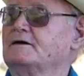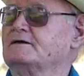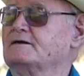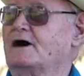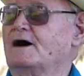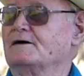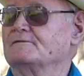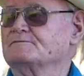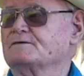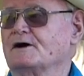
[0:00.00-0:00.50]

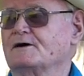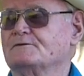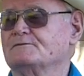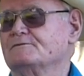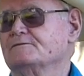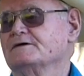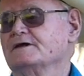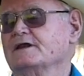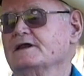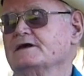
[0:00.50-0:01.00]
I've got
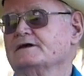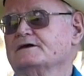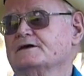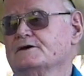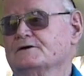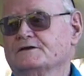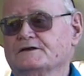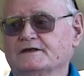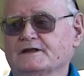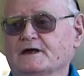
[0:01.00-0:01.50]
really
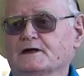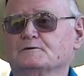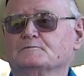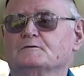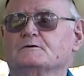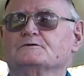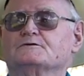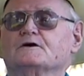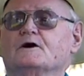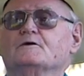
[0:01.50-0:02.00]
good
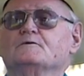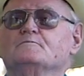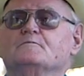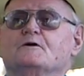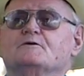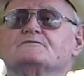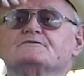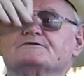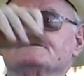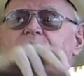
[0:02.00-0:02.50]
neighbors on
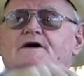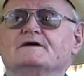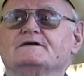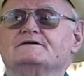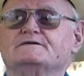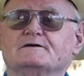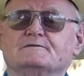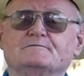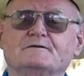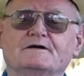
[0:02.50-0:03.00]
both
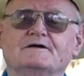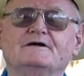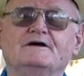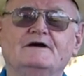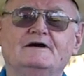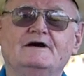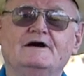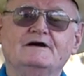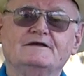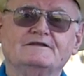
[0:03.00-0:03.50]
sides of me.
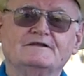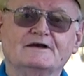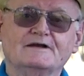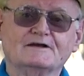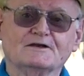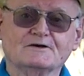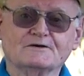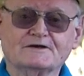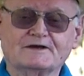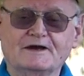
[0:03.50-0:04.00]
They
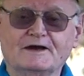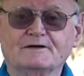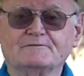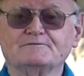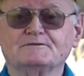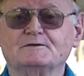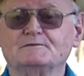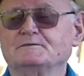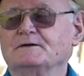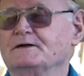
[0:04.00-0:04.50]
look
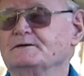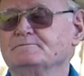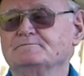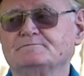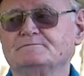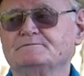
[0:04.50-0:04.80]
after me.